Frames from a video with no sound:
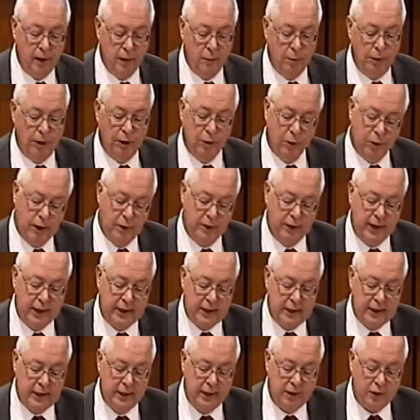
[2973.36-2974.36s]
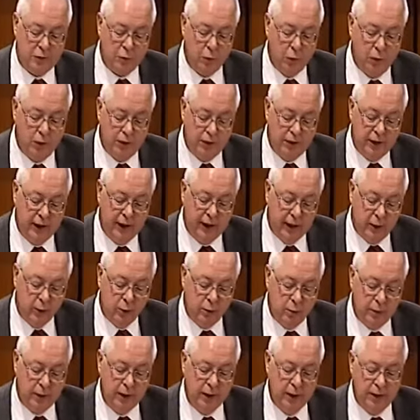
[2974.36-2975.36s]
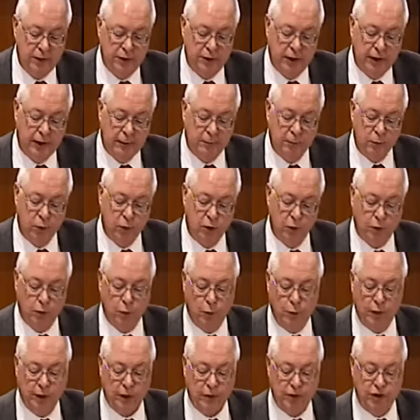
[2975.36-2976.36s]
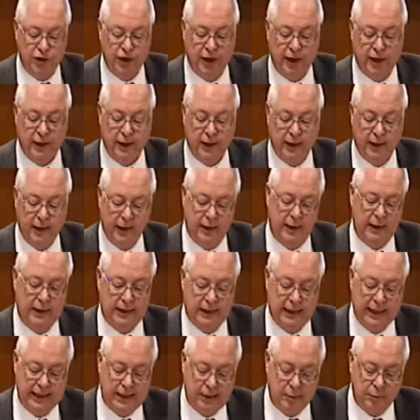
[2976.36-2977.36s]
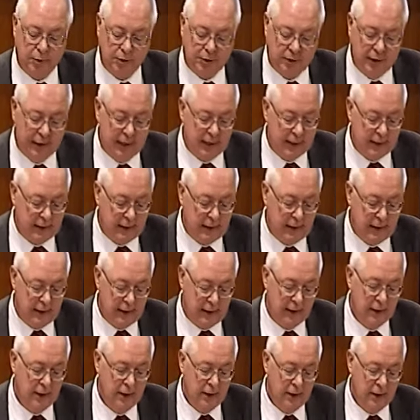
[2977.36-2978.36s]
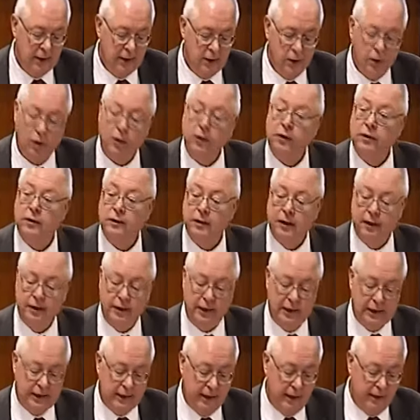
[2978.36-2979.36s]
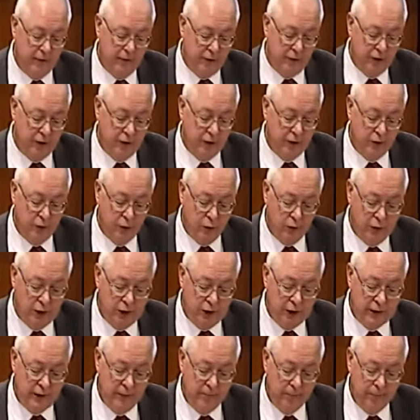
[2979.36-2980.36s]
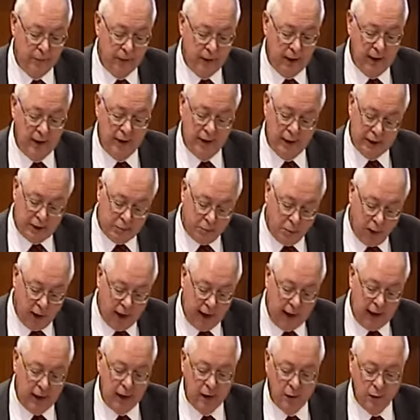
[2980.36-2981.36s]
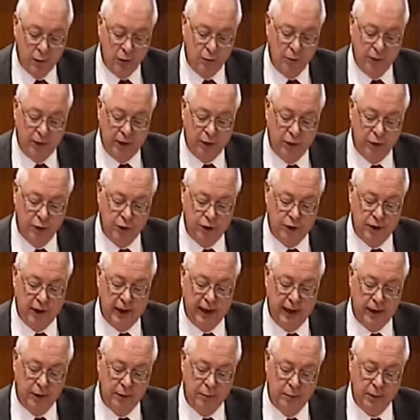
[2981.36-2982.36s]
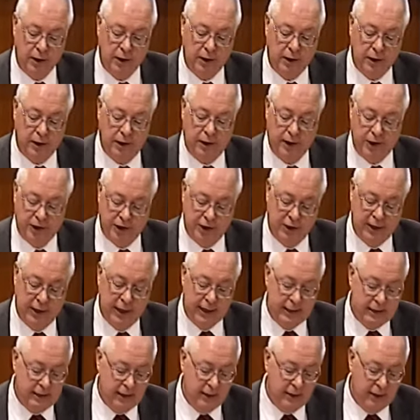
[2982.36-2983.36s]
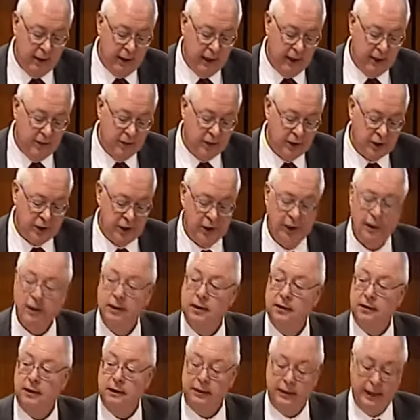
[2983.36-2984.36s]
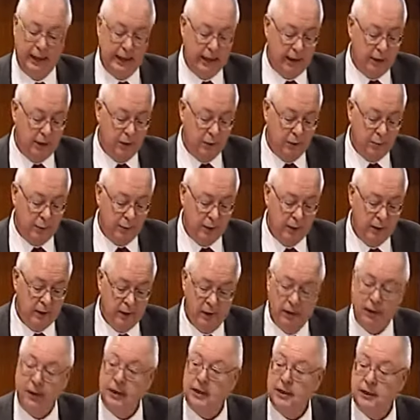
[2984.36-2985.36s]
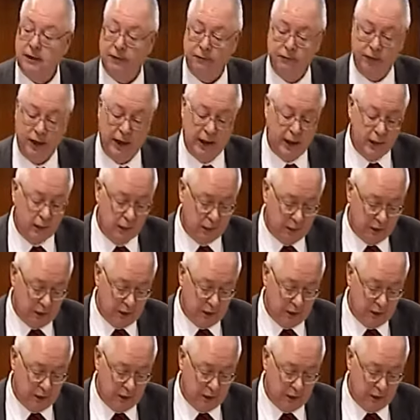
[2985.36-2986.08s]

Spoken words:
We know our residents want to help to get more wheelchair-accessible taxis on our East Renfrewshire roads, and this money will be used to help encourage taxi drivers to take up these vehicles.